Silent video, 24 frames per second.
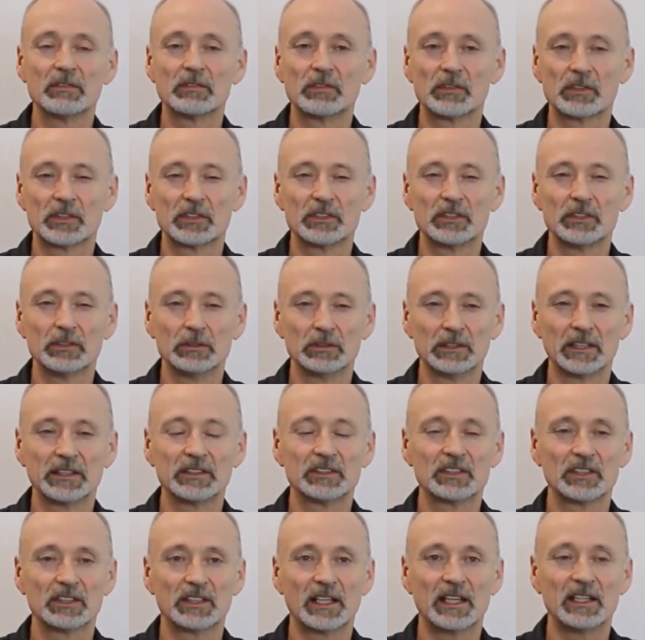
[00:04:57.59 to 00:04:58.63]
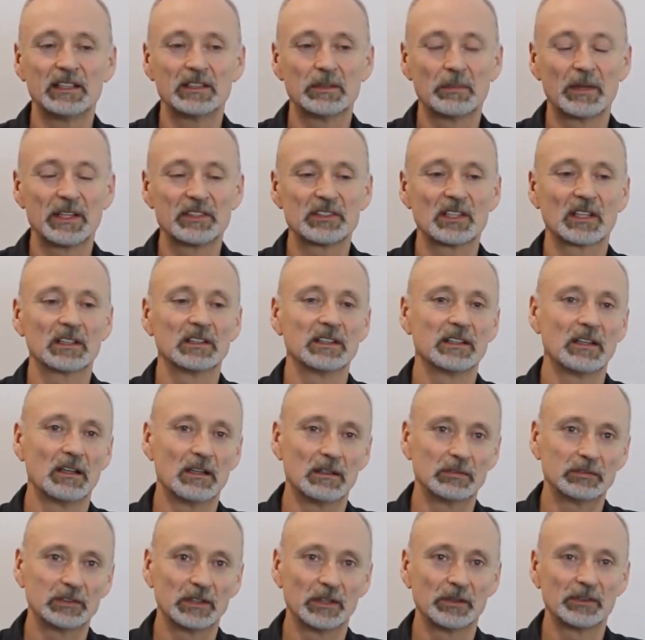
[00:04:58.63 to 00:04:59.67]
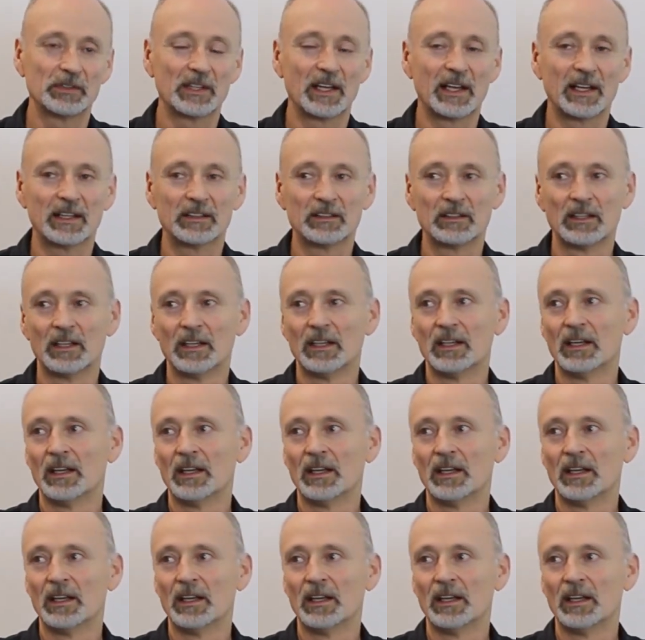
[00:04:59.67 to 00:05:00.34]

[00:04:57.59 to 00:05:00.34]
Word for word: for the tooling today to basically offload that,